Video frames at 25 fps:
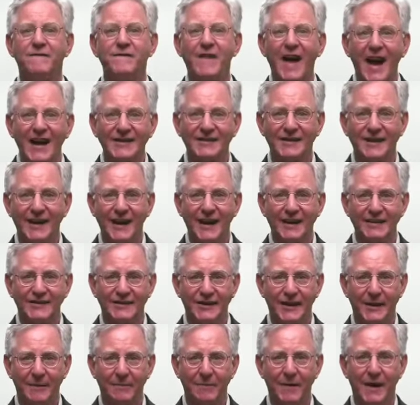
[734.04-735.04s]
fascinates
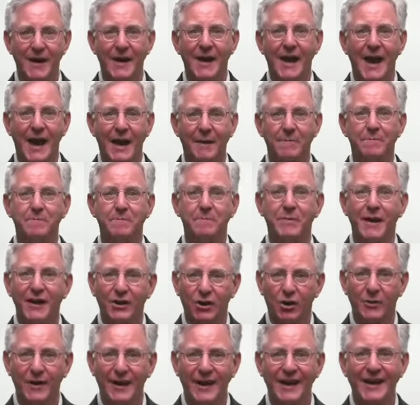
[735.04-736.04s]
him, and
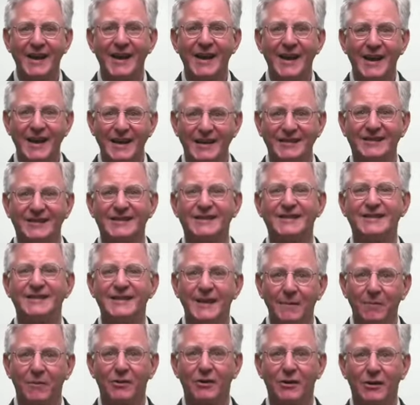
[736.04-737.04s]
Pickering is
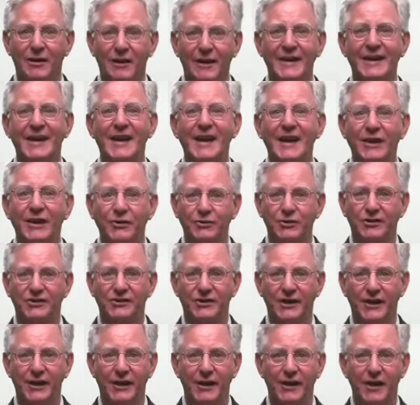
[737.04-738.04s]
similarly
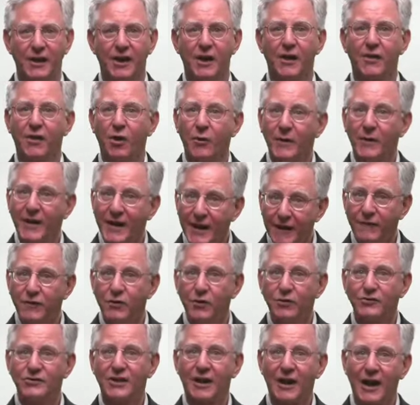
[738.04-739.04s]
interested, though he
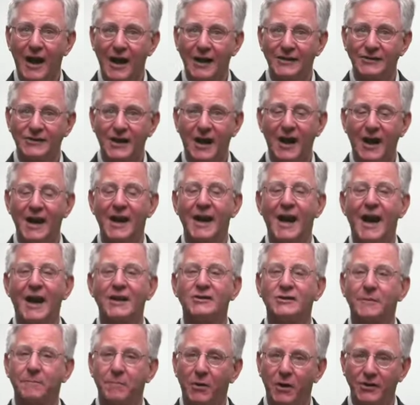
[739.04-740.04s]
views Eliza as
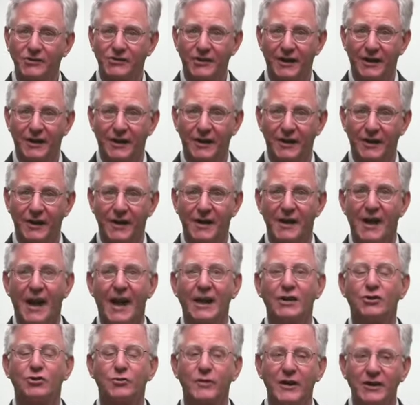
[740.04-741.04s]
a person
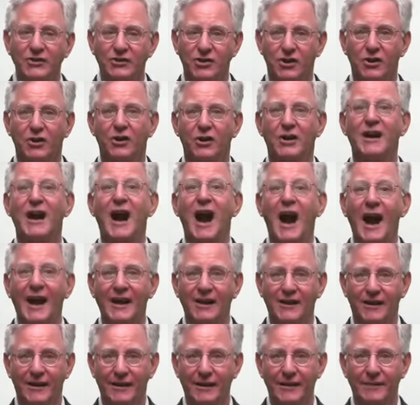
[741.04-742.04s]
and treats her
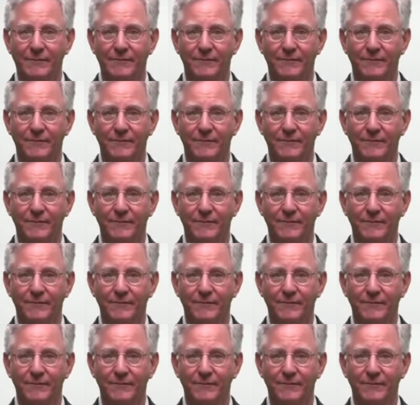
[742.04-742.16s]
kindly.